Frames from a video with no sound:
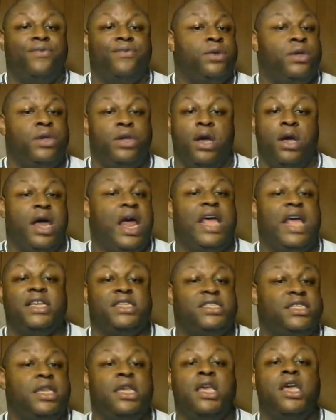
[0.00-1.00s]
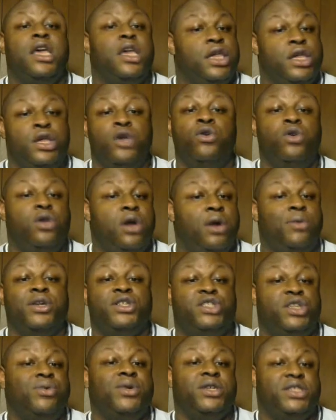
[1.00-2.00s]
You know what
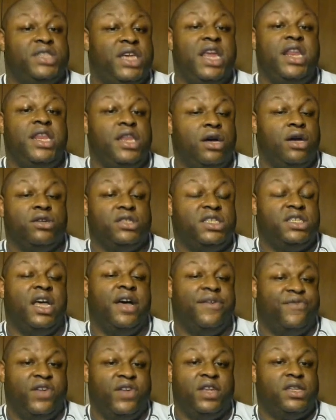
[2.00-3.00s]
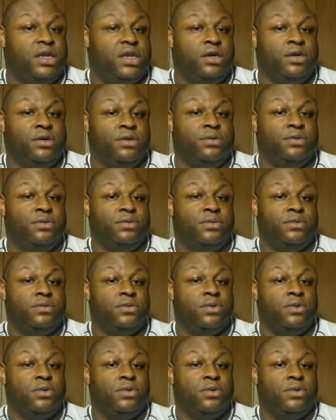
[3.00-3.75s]
you was getting yourself into.